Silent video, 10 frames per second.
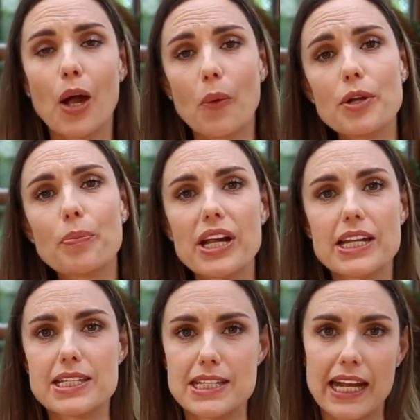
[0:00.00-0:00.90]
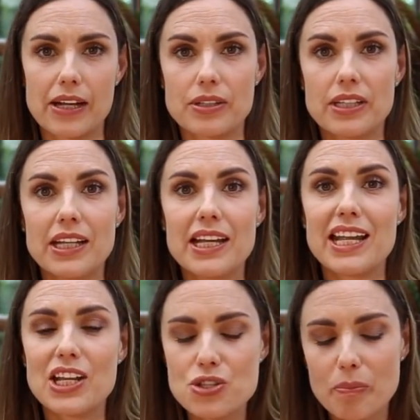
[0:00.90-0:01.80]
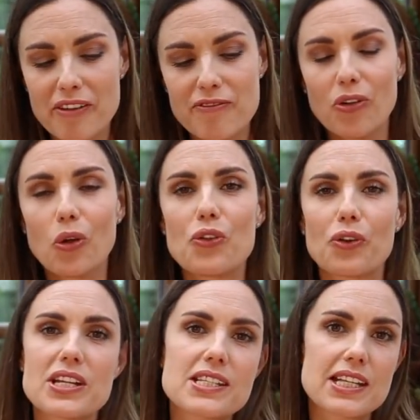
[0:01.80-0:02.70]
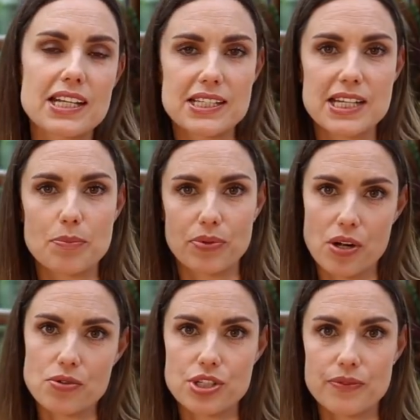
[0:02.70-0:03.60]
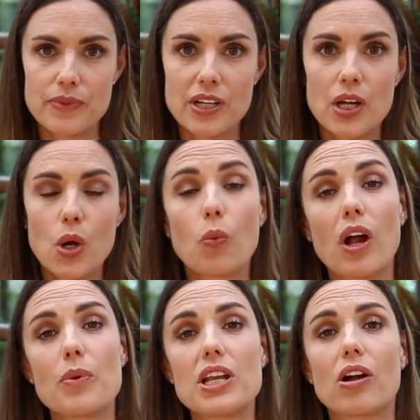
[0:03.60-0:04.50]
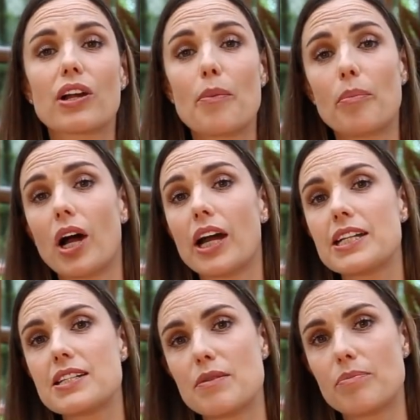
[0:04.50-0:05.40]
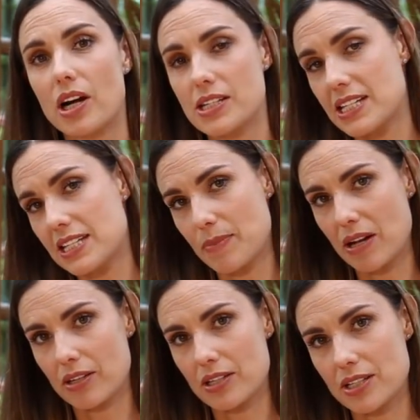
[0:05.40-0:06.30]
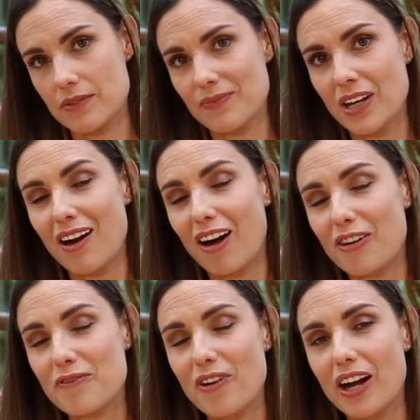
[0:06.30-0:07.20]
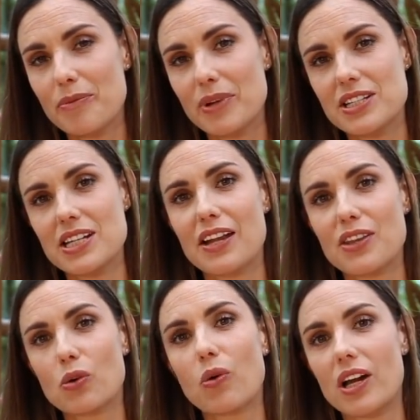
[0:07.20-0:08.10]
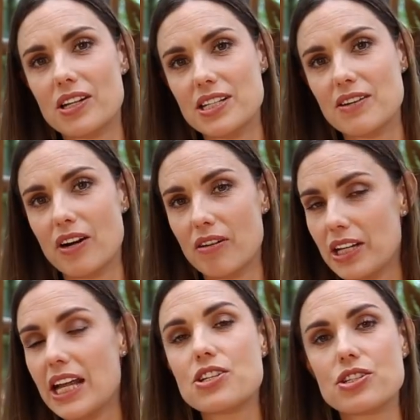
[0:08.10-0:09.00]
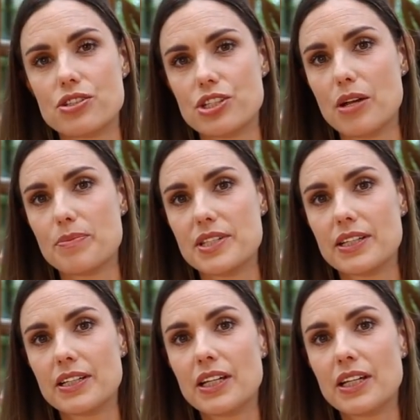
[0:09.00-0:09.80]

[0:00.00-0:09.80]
I want to break it down into my full 360 approach, where we look at mind, body, spirit, our environment and the quality of our relationships.